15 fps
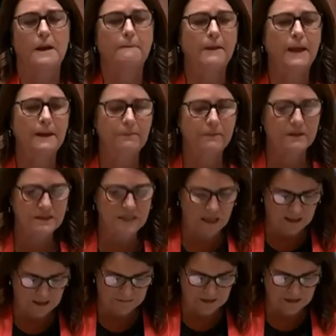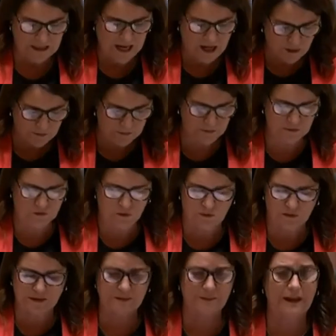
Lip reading: people are telling me terrible stories